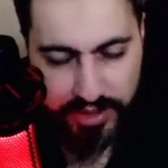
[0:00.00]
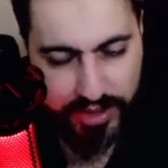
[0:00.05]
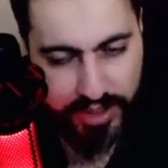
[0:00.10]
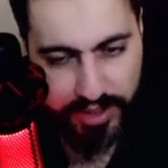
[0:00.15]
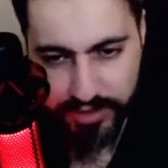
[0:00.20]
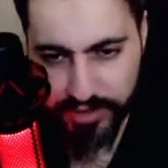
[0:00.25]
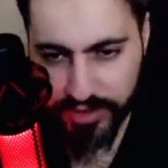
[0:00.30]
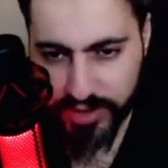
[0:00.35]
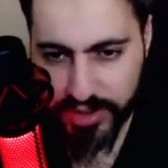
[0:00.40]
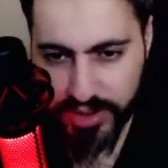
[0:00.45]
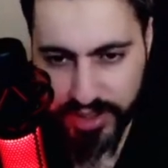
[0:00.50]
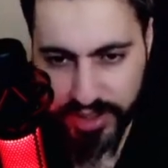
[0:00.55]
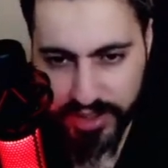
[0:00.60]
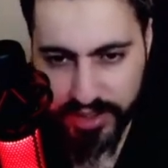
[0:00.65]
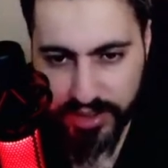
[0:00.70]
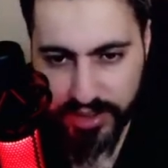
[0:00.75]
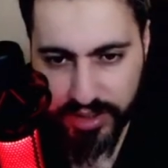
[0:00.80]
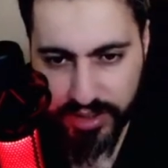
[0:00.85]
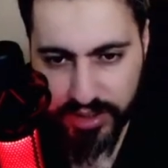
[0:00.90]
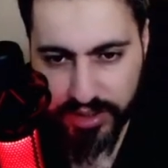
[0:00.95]
No, he's
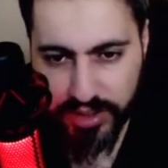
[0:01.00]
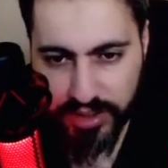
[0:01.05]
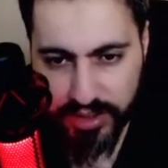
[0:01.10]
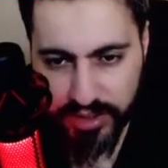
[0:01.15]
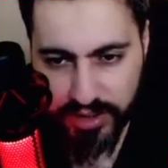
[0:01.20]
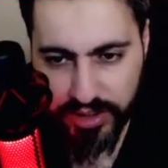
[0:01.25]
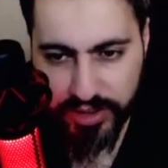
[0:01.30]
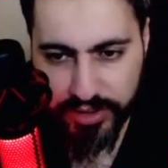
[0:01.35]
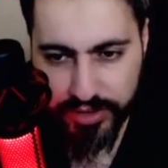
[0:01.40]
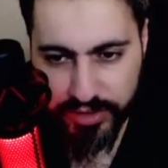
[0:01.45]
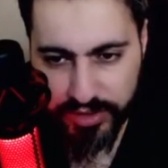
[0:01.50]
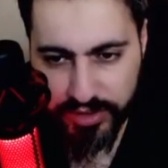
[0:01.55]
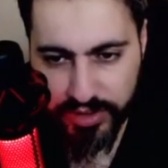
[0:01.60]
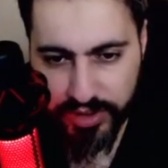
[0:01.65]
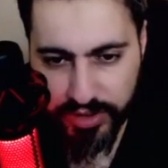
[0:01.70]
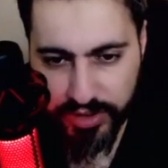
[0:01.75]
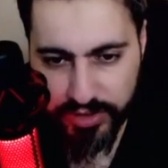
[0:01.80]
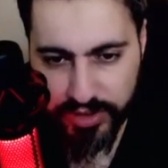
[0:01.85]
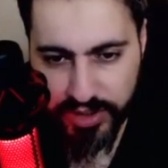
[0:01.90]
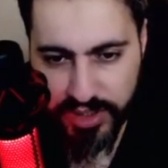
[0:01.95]
like,
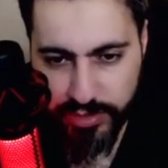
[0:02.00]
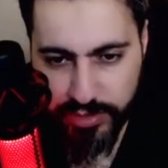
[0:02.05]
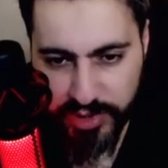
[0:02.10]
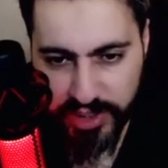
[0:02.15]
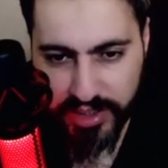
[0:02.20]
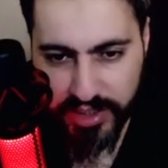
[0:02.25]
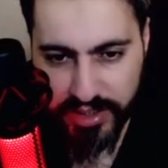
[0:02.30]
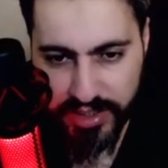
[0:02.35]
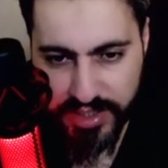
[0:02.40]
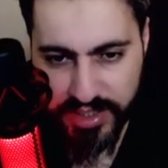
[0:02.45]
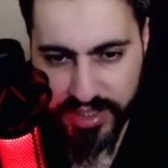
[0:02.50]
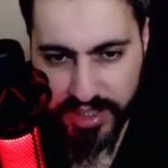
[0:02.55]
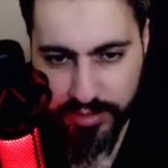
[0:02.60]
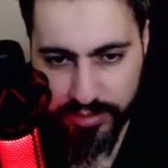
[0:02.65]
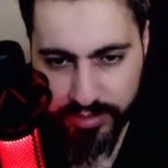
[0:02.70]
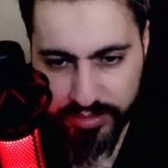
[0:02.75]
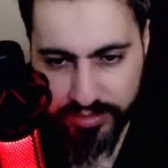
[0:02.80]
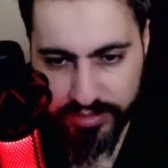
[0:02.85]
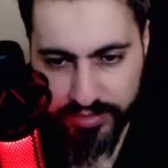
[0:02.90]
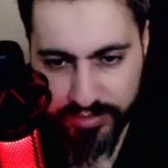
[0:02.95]
no, just play it the
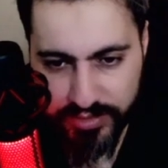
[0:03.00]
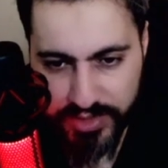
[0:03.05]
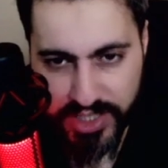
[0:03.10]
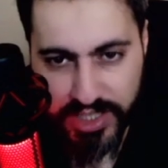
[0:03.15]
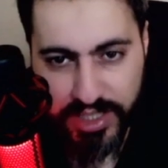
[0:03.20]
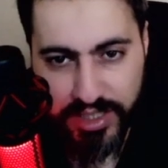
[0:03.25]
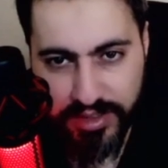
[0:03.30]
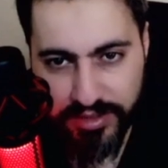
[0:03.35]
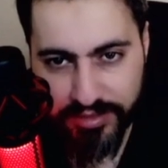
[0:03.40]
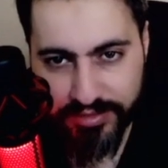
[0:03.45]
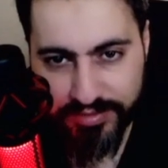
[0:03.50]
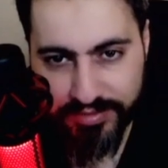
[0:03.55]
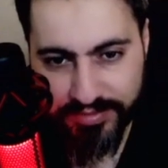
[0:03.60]
same. See?